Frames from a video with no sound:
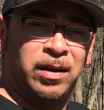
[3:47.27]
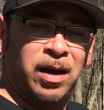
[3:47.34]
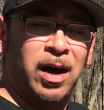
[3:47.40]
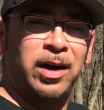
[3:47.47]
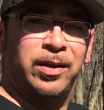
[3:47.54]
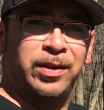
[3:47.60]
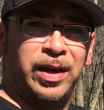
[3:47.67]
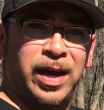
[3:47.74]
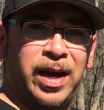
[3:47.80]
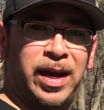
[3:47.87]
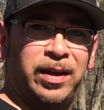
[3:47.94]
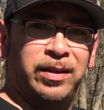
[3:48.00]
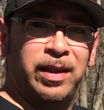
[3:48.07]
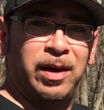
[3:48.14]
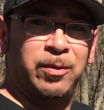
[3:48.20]
out of the
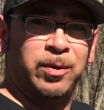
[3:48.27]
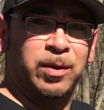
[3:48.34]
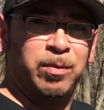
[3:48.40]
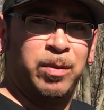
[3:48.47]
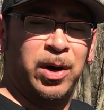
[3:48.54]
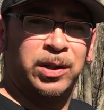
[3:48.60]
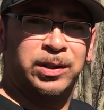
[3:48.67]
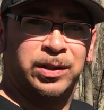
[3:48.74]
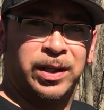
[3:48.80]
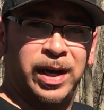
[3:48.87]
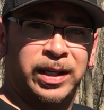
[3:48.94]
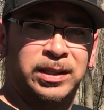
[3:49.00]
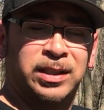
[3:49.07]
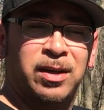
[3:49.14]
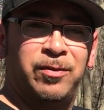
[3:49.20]
8 that were partially
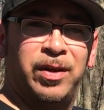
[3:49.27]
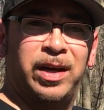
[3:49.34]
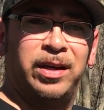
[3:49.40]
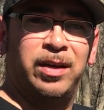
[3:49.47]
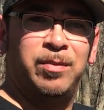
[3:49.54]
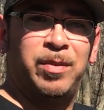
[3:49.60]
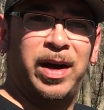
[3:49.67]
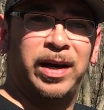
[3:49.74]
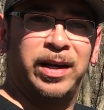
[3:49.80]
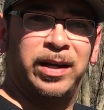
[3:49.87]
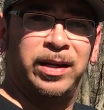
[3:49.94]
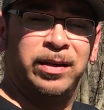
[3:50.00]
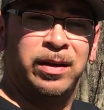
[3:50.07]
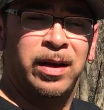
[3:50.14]
excavated back in